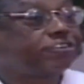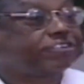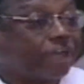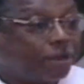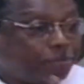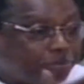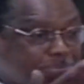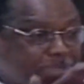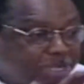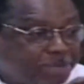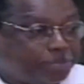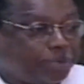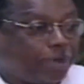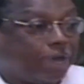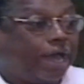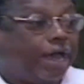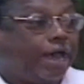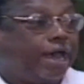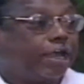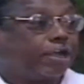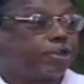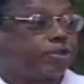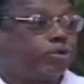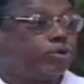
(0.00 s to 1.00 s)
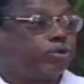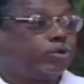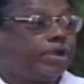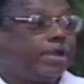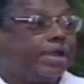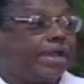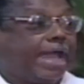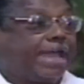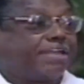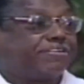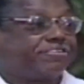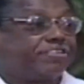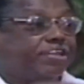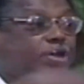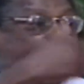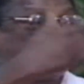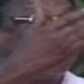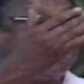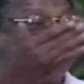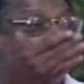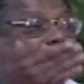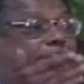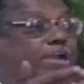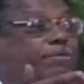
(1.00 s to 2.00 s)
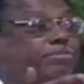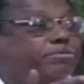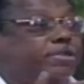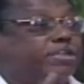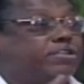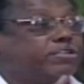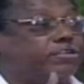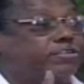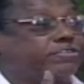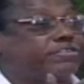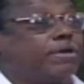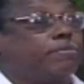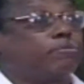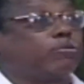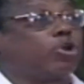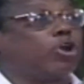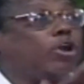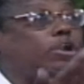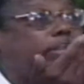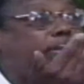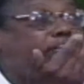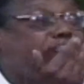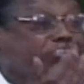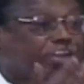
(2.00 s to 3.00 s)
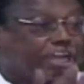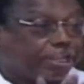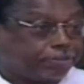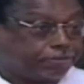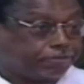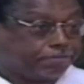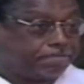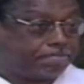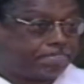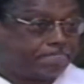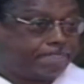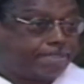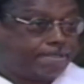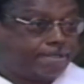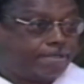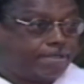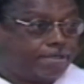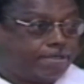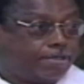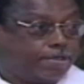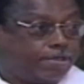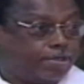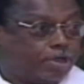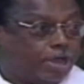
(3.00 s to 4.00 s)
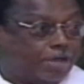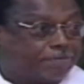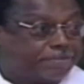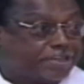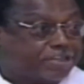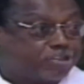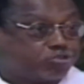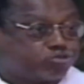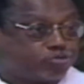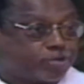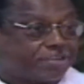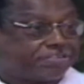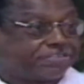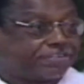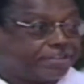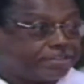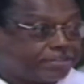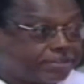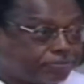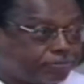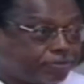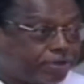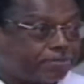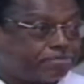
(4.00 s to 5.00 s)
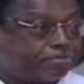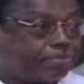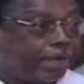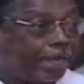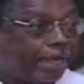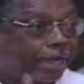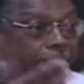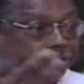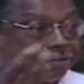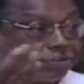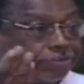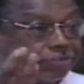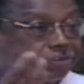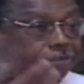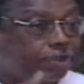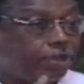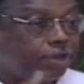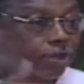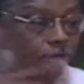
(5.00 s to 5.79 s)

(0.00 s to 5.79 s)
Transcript: some people argue, has now developed into some collision of interests in different parts